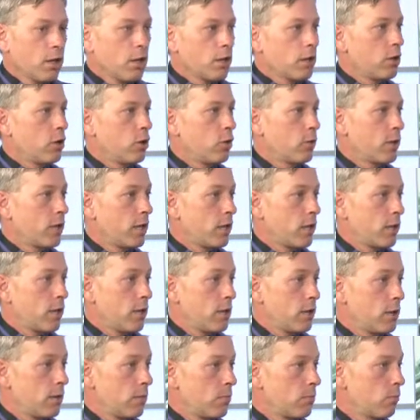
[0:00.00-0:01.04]
You know,
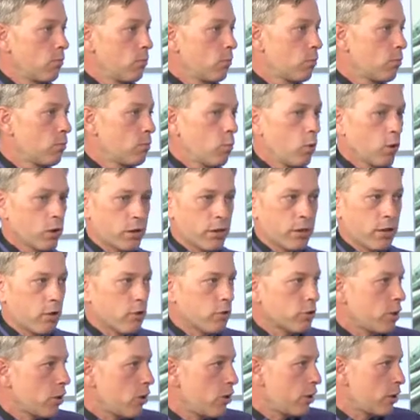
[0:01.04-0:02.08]
he was
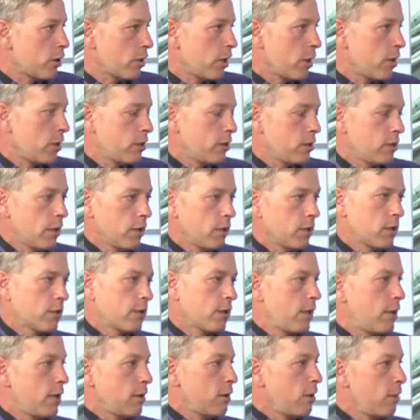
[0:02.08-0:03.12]
Secretary of State of the United
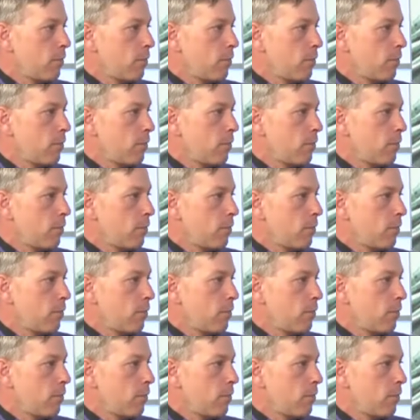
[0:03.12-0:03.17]
States.